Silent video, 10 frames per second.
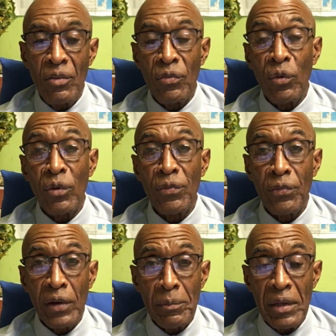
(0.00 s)
for
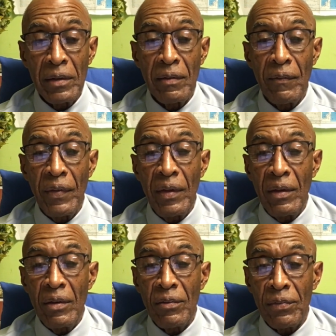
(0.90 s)
from it
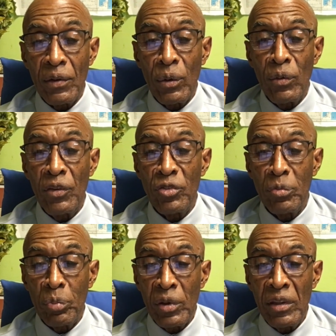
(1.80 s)
flow the
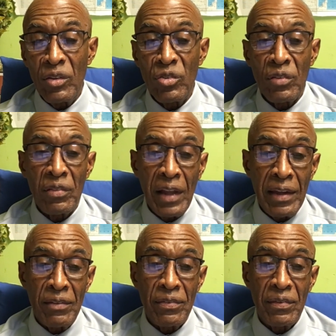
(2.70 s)
springs of
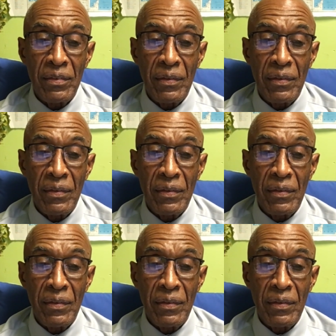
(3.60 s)
life.